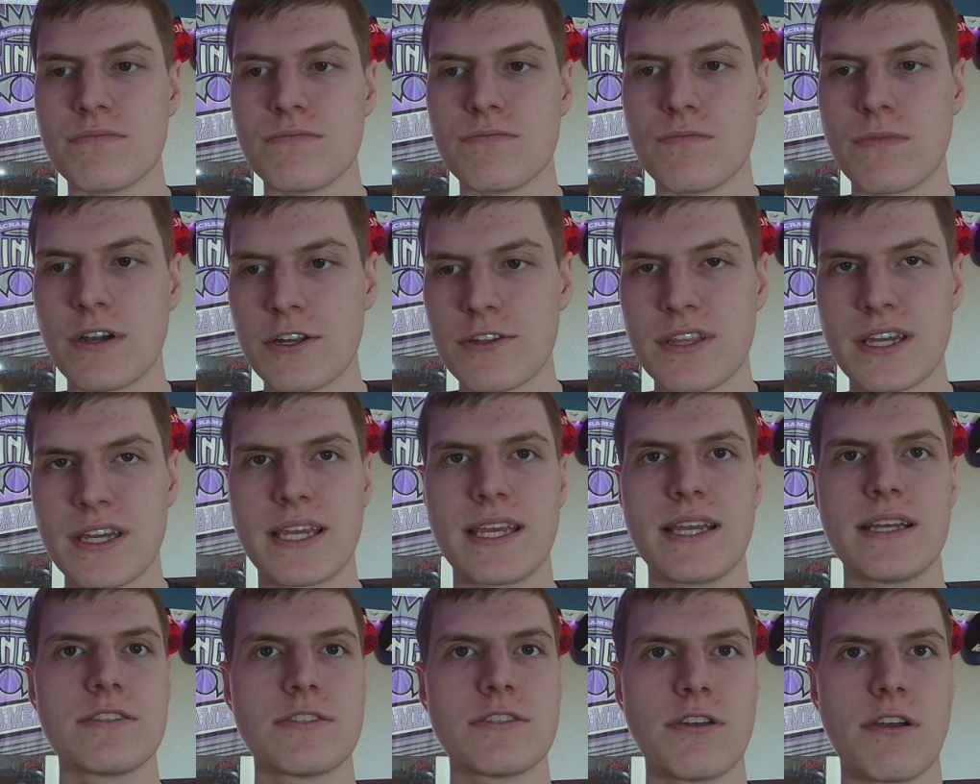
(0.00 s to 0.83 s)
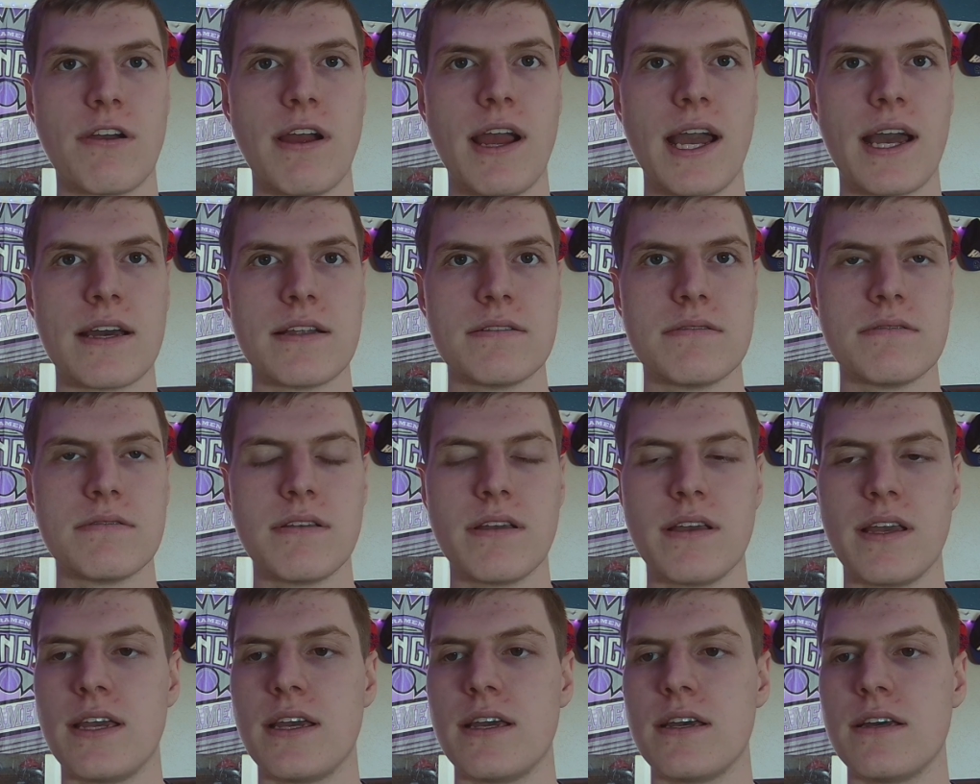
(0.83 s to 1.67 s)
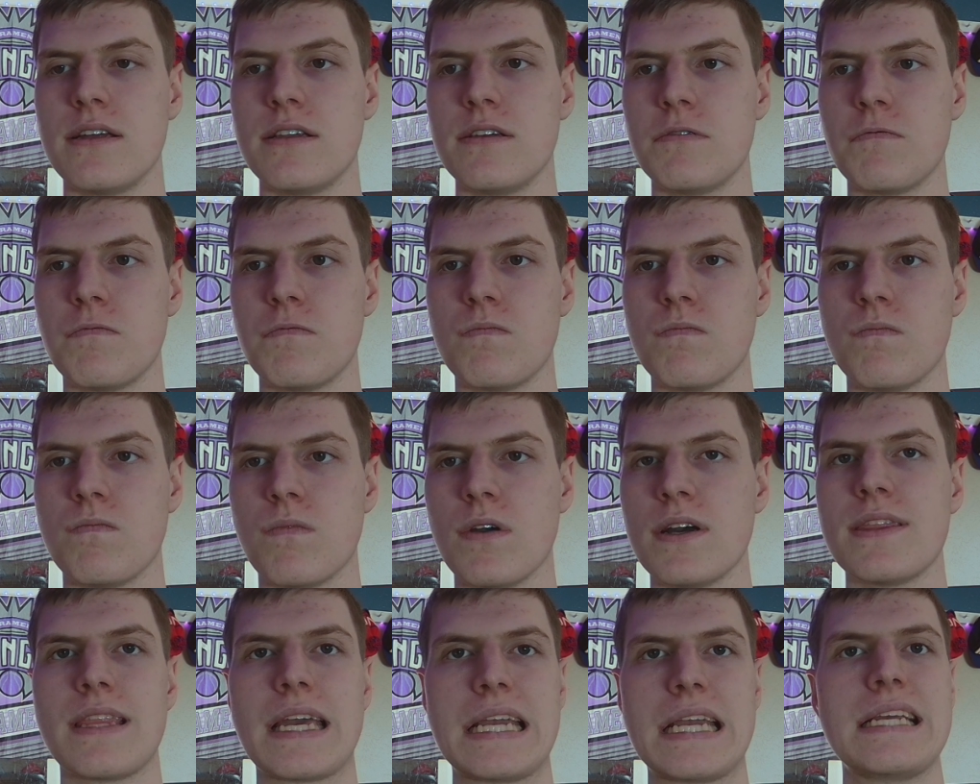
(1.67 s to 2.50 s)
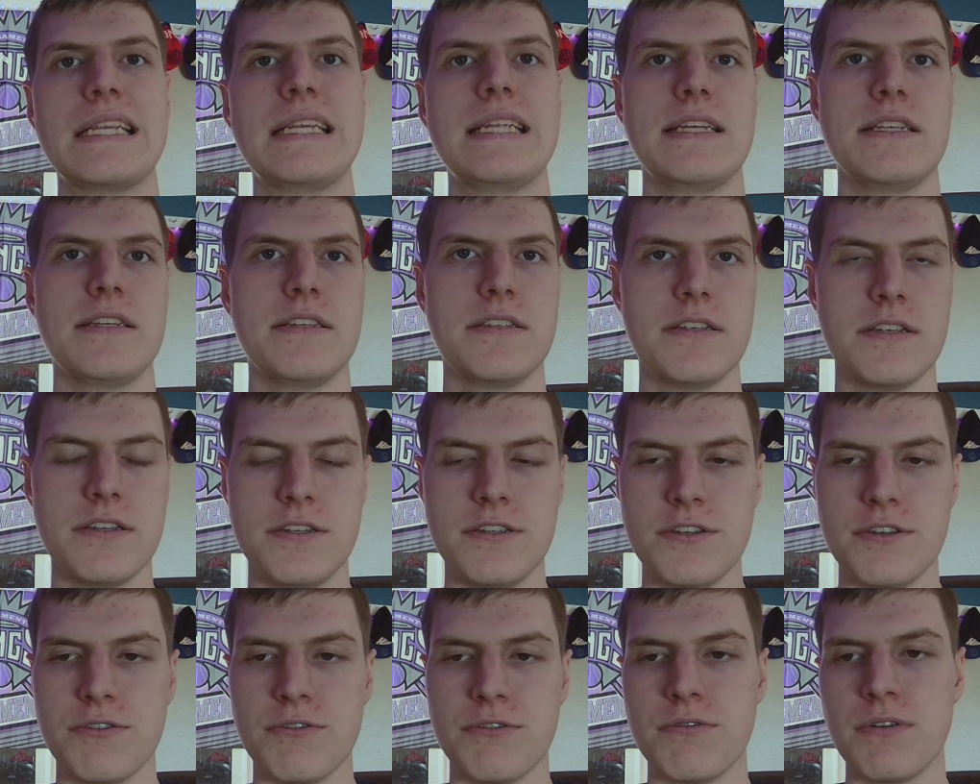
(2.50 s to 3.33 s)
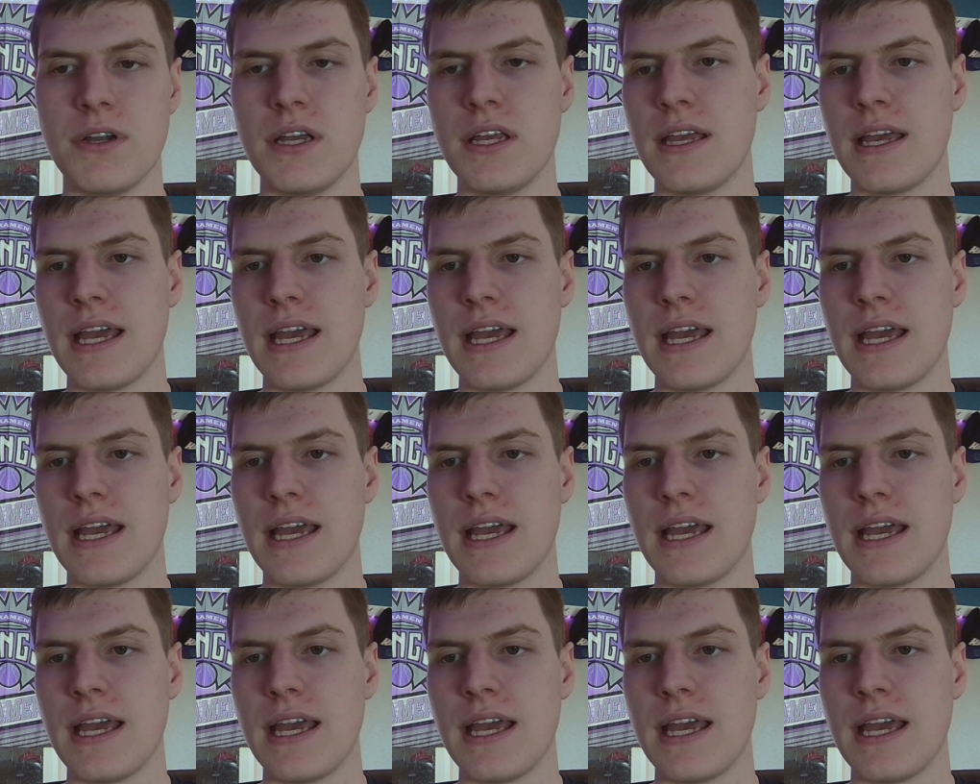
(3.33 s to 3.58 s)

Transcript: where the Kings are at and what they need to do